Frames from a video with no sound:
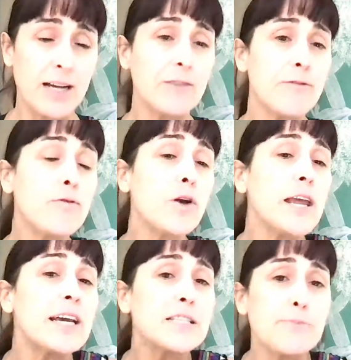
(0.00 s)
And fully
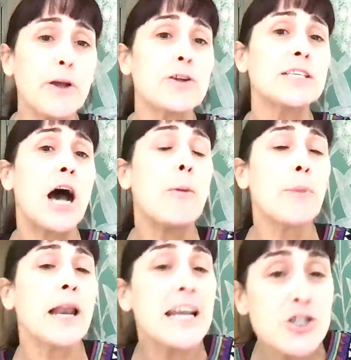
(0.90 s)
experience how
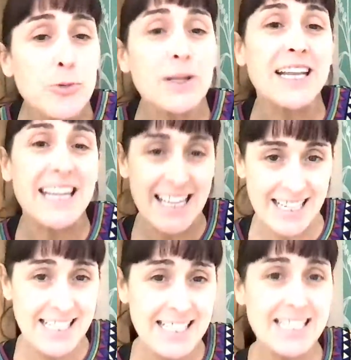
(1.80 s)
pleasurable it
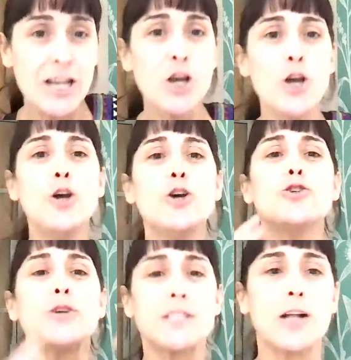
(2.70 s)
is
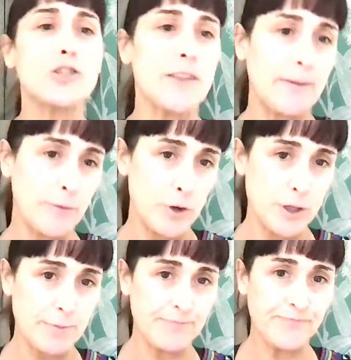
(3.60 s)
to indulge in that food,
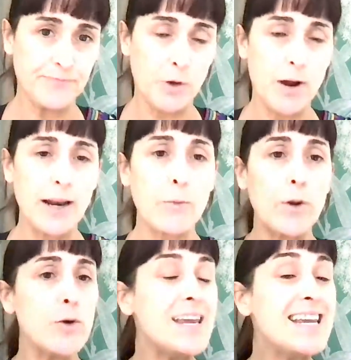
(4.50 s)
right? And when
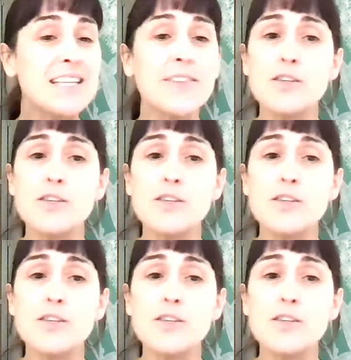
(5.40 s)
you eat in this